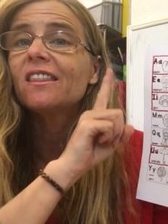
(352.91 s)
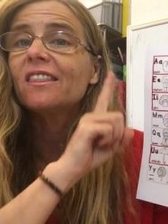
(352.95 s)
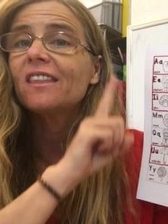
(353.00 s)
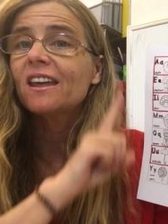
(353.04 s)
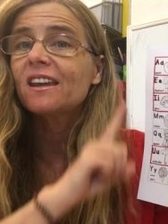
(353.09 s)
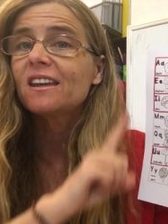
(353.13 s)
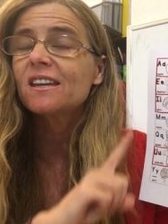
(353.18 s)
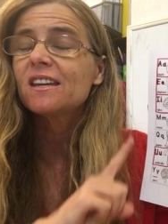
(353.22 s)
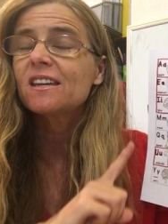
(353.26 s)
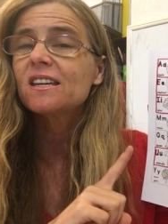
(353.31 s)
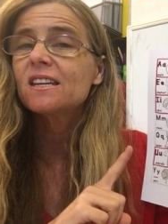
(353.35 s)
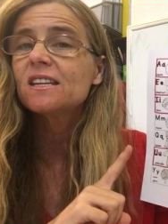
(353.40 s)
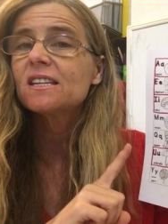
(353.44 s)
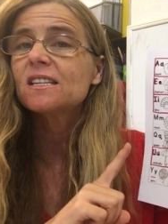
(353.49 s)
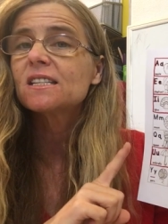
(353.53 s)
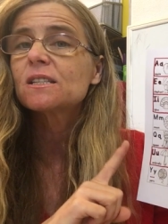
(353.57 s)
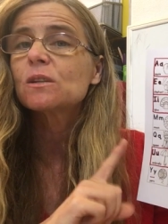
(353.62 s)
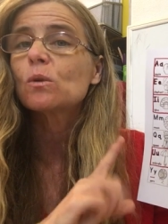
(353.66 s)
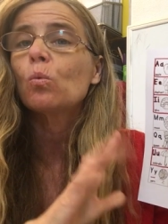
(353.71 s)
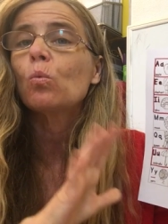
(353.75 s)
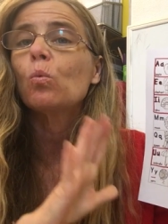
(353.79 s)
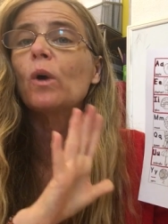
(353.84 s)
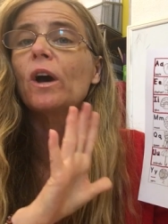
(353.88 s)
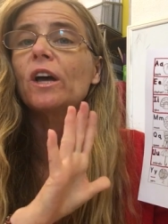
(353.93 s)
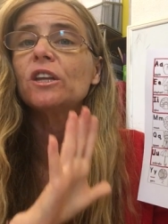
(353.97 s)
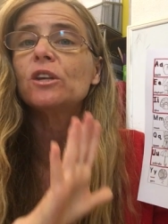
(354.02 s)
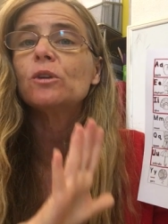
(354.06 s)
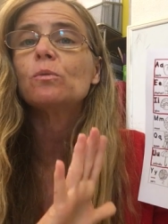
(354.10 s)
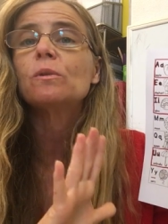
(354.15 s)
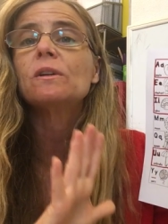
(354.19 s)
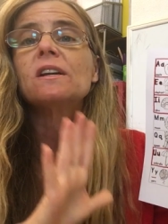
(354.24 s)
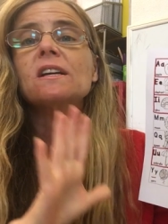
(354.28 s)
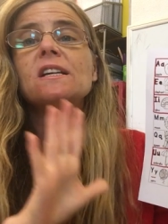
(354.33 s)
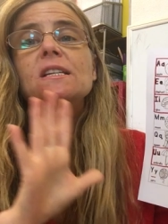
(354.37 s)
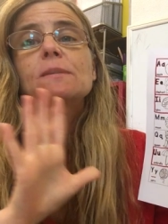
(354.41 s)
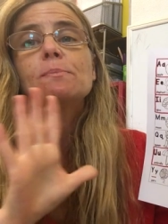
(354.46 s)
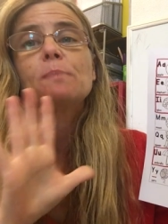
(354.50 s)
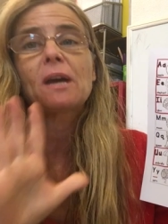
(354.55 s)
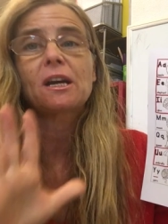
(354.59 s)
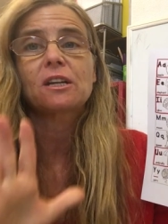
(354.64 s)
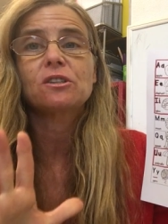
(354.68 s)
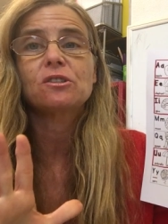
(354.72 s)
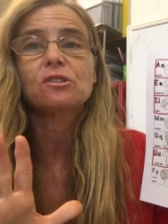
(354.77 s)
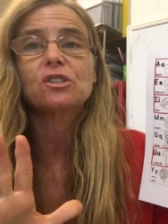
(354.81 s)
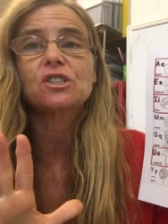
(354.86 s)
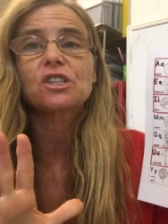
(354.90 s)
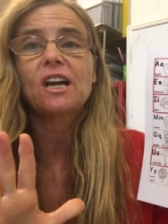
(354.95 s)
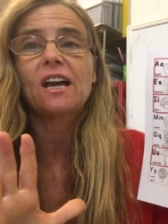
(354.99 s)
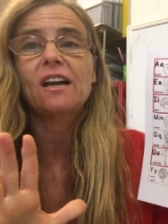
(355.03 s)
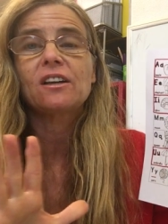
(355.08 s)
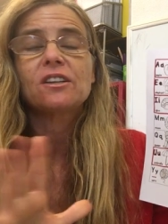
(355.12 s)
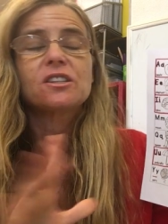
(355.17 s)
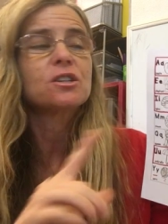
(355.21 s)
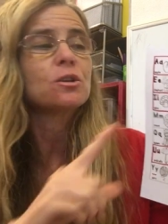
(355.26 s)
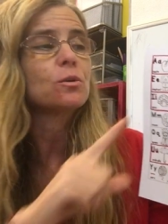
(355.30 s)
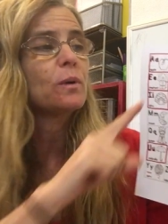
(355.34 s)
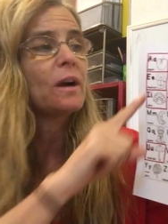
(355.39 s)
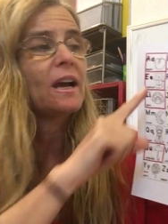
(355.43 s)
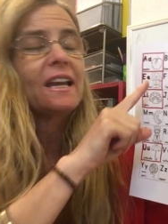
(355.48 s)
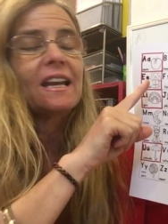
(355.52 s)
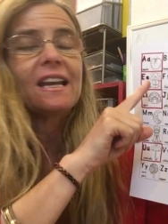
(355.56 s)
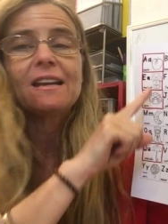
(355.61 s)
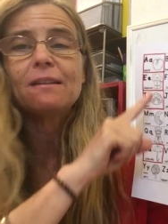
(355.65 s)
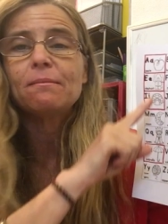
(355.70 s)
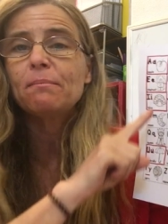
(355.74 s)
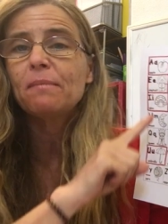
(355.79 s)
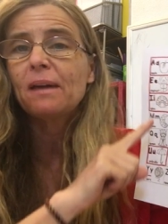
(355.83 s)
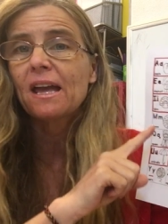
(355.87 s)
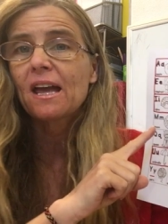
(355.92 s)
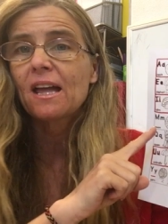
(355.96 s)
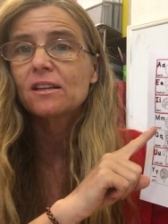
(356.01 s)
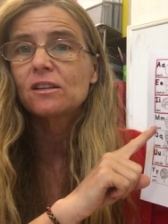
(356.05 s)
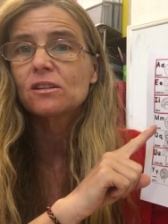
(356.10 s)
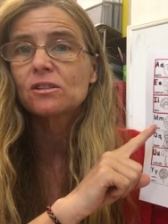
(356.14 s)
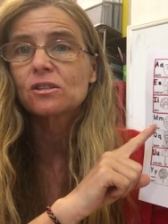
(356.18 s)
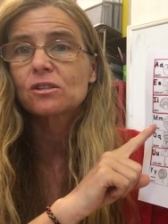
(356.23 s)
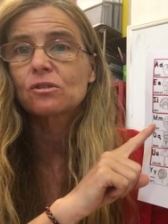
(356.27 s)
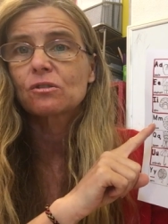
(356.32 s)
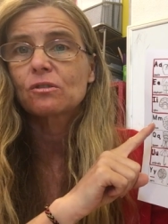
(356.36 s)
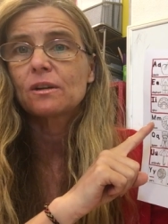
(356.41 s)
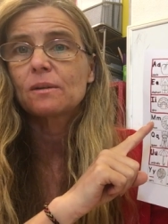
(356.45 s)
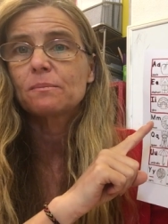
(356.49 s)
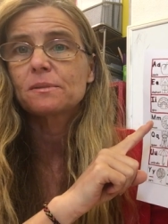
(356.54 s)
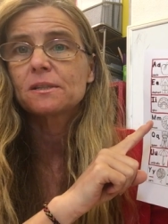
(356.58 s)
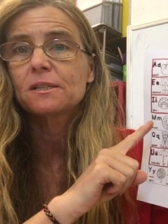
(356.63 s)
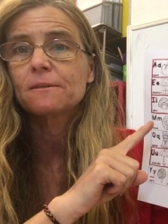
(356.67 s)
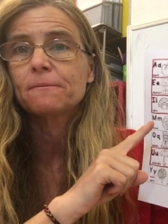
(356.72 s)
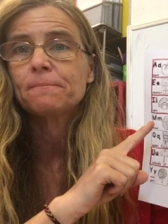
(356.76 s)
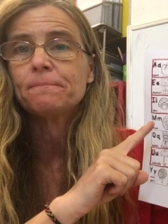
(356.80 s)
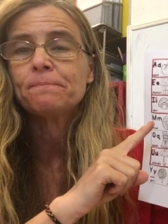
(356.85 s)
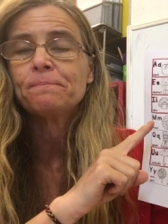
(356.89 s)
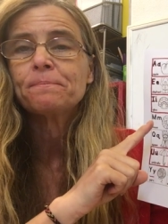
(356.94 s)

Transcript: that is what you would expect your child to write in manuscript.